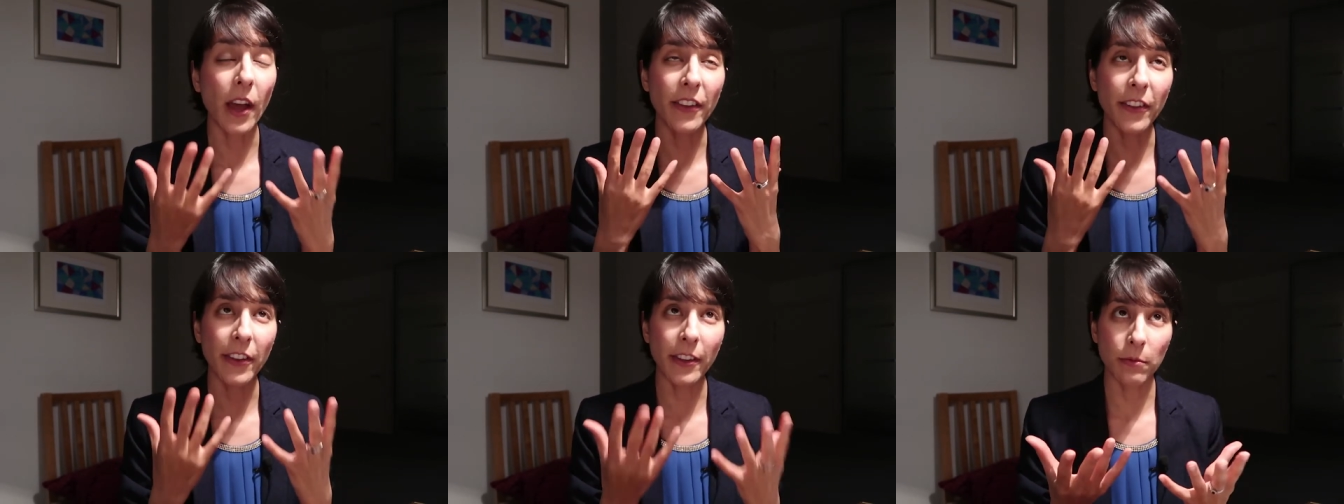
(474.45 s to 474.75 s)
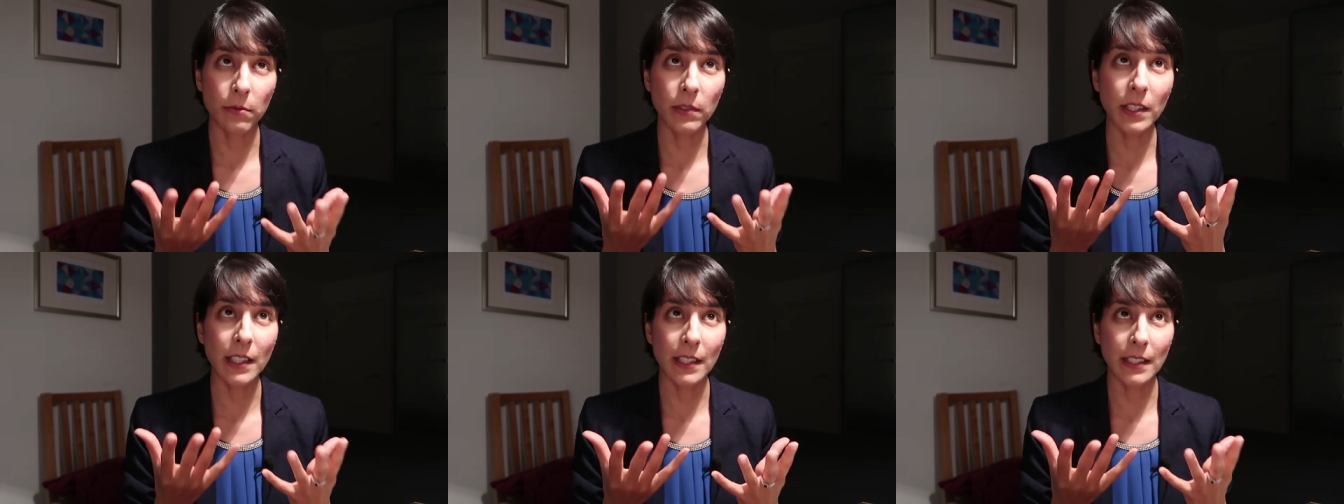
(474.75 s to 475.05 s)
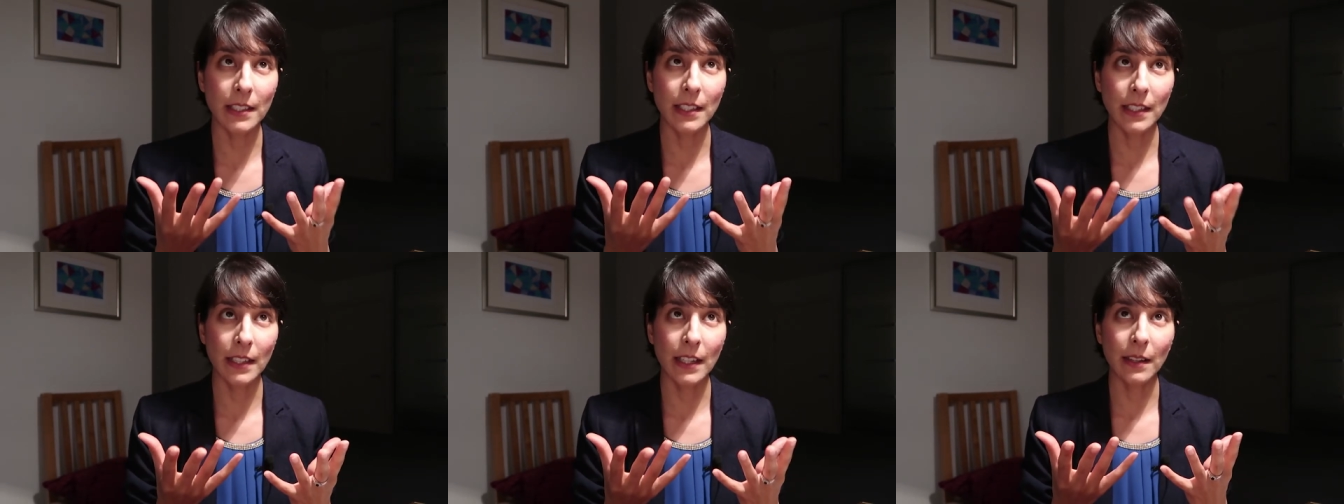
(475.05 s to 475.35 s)
I, it really
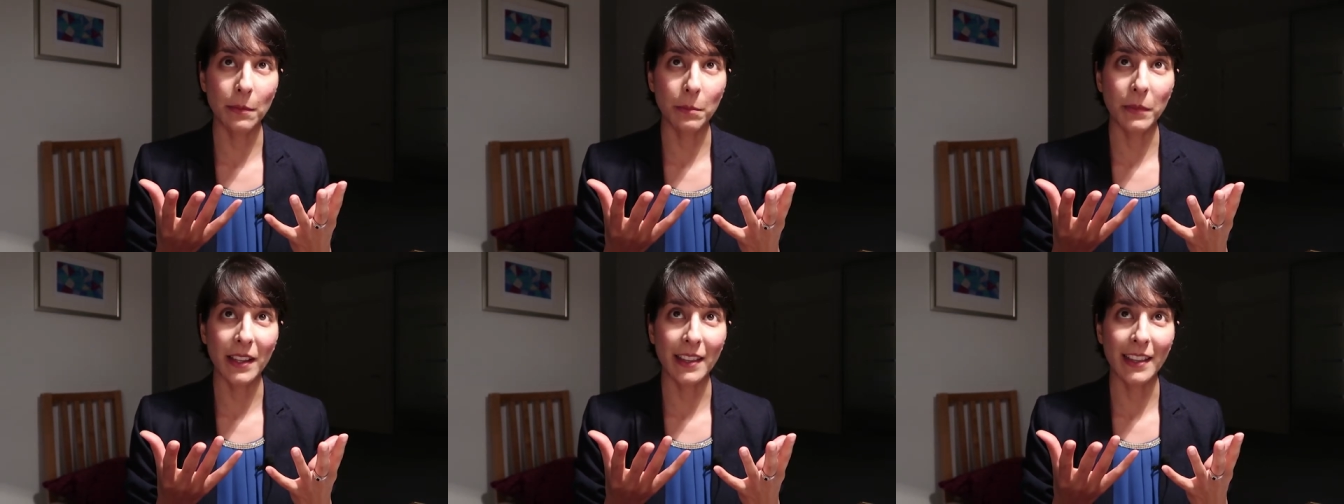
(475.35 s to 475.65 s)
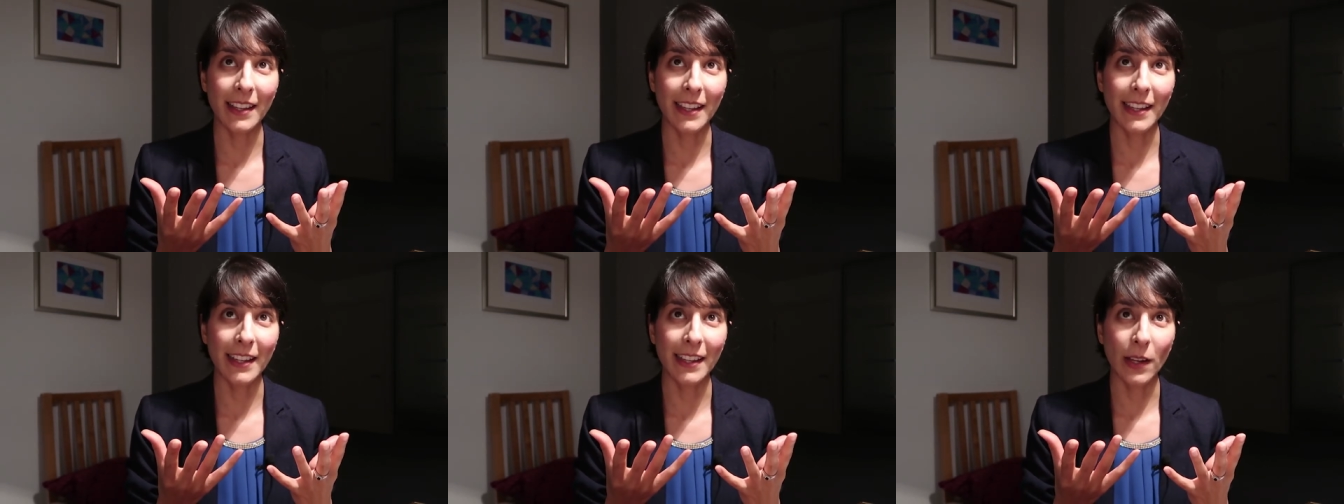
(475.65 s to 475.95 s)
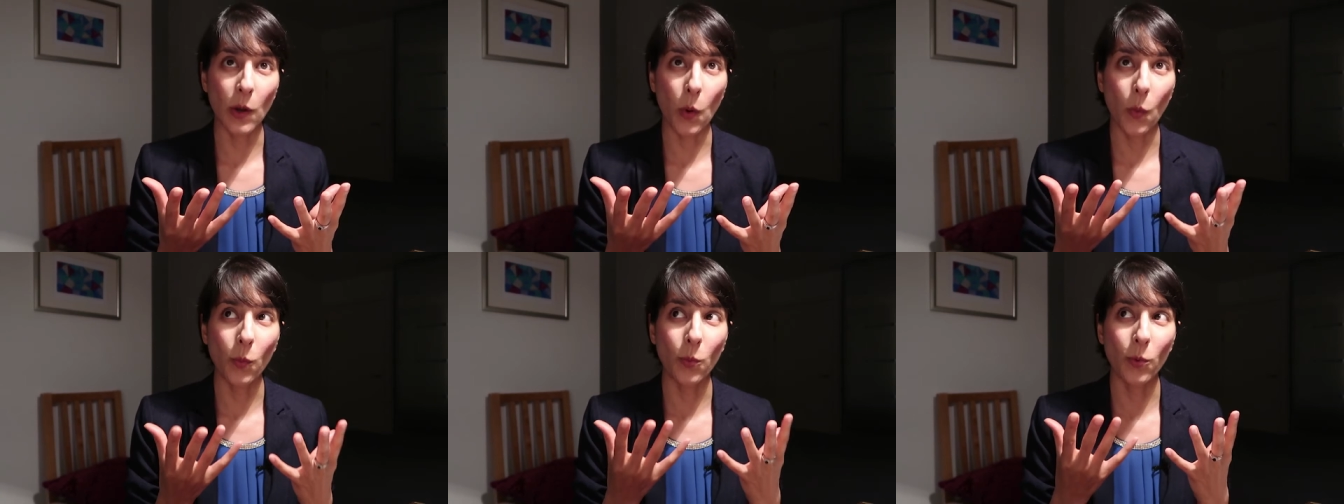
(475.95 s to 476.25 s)
did get me
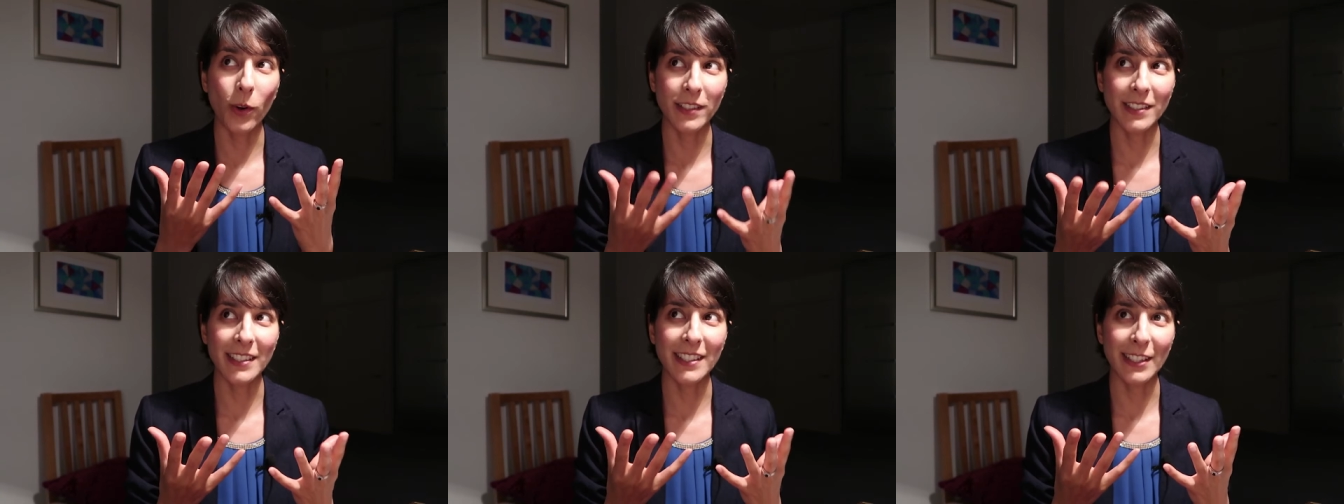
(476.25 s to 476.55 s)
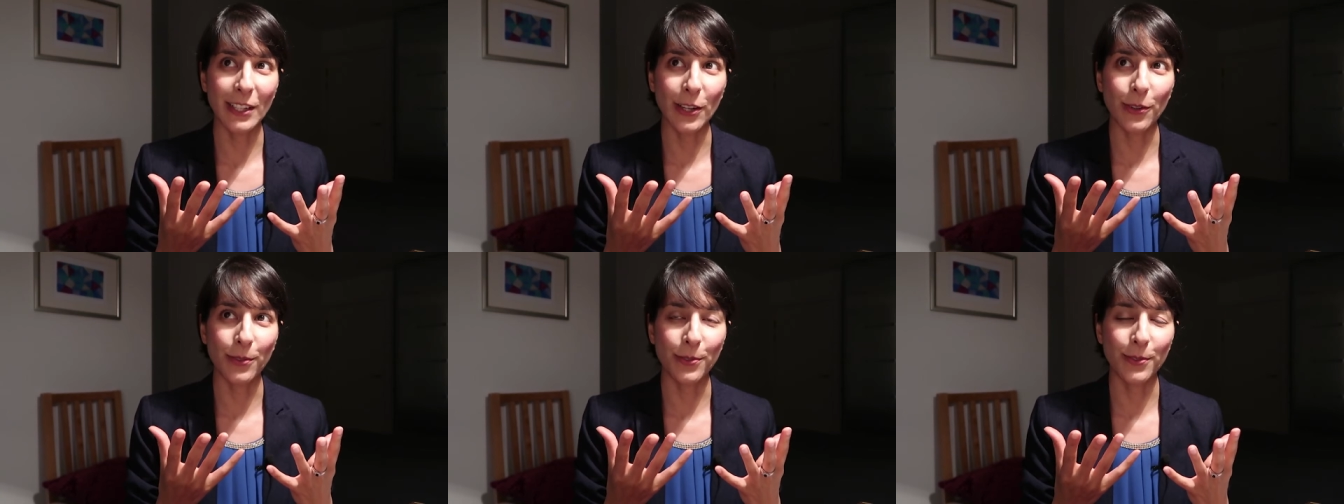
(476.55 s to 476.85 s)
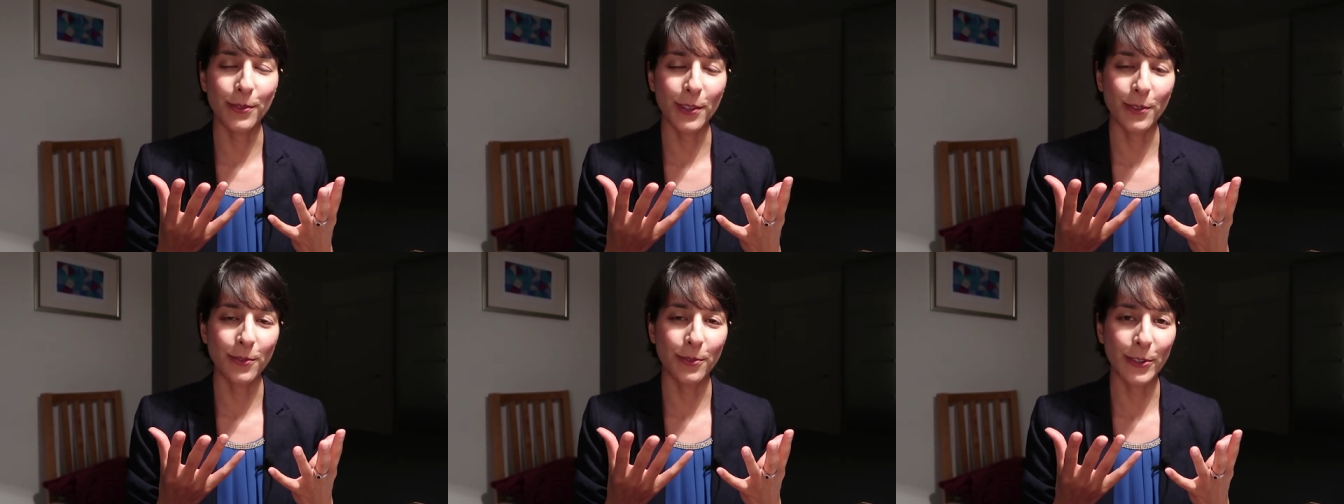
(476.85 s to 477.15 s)
thinking, what's enough
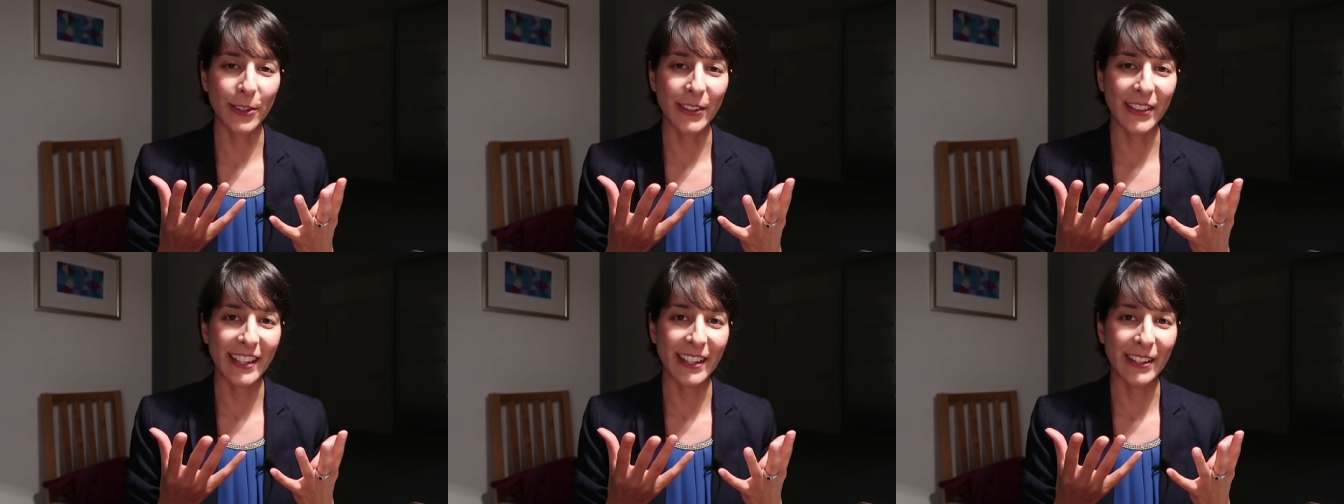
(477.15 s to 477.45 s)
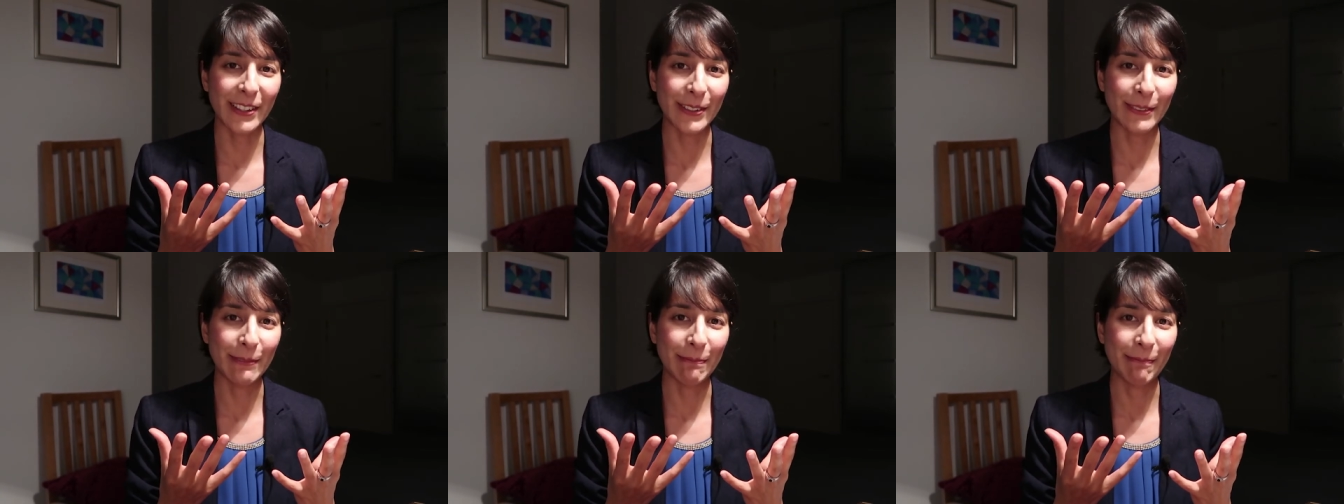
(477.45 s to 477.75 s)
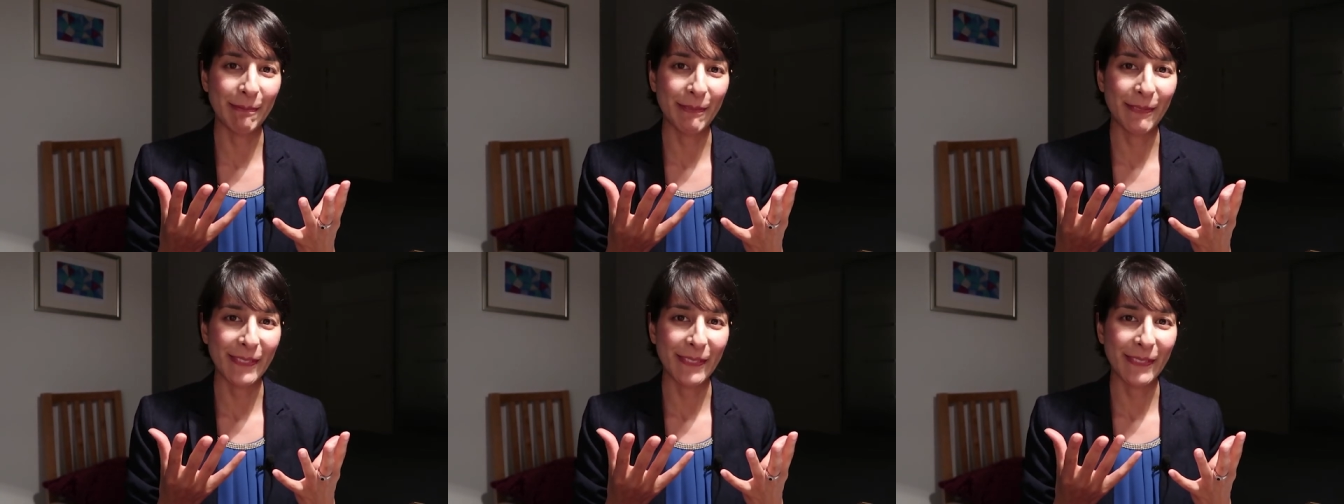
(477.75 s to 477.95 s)
for a Leo?